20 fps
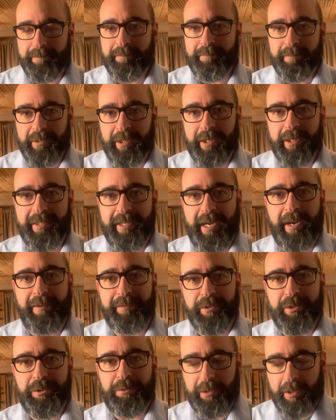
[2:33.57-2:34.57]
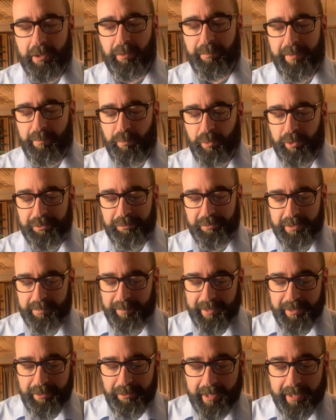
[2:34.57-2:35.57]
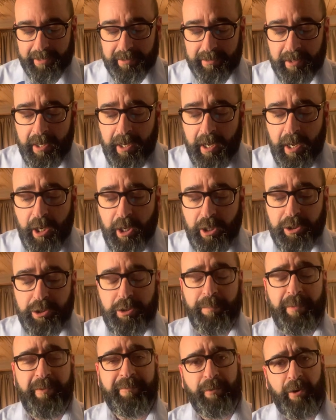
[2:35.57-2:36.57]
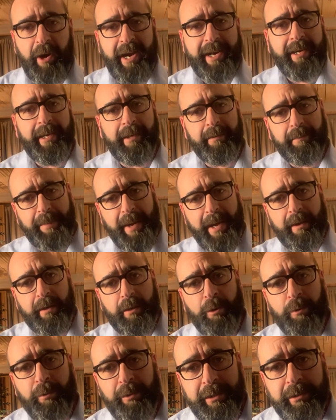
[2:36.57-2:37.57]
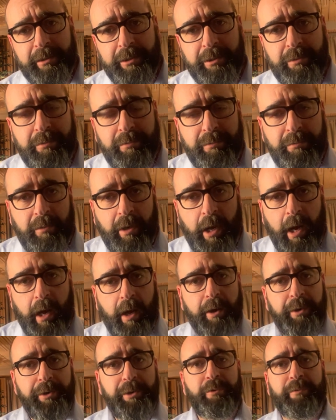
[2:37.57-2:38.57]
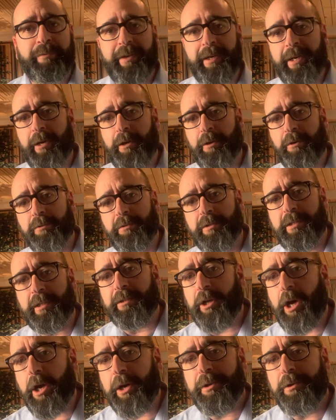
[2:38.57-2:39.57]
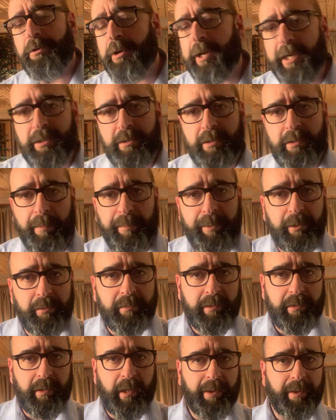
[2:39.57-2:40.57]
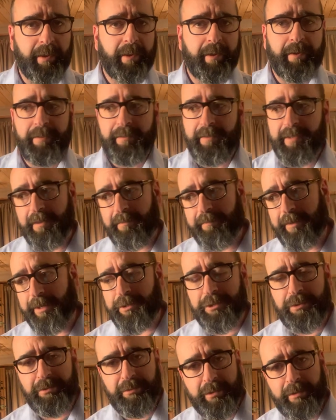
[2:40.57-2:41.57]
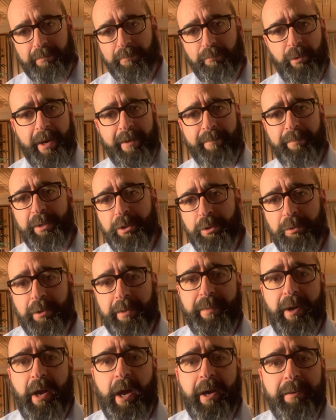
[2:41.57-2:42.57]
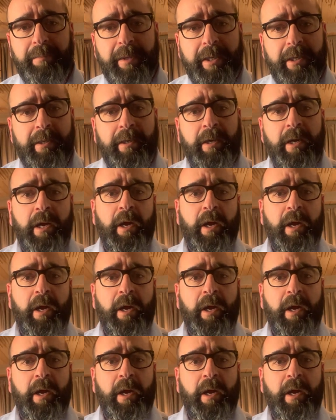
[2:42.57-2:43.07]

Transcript: going to dive into it a little bit more to explain to you guys. So before I kick back going into uh, new videos and talking to you guys about uh, the adventures of what I've been doing behind me,